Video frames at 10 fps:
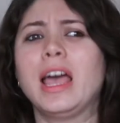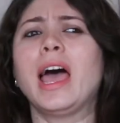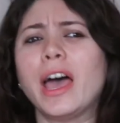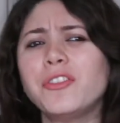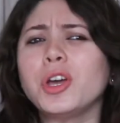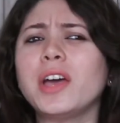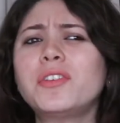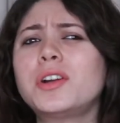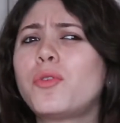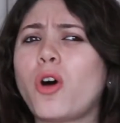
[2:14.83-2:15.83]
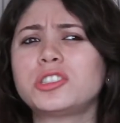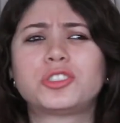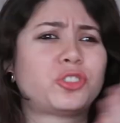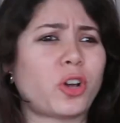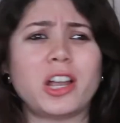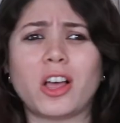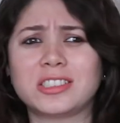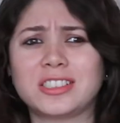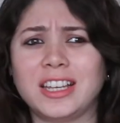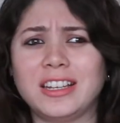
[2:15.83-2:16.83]
Have you ever watched Joel
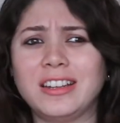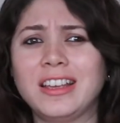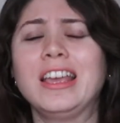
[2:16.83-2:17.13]
Osteen?